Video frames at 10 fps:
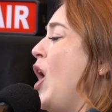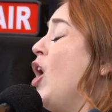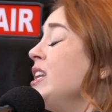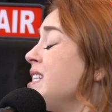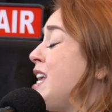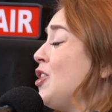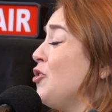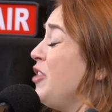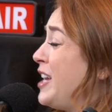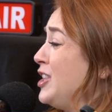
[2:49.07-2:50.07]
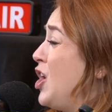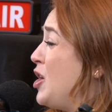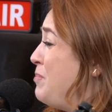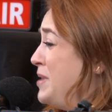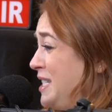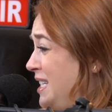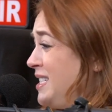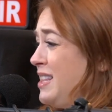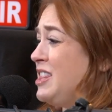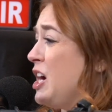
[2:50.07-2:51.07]
Honestly, I learned like a lot of business
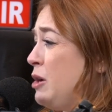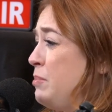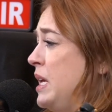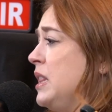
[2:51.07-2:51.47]
in therapy.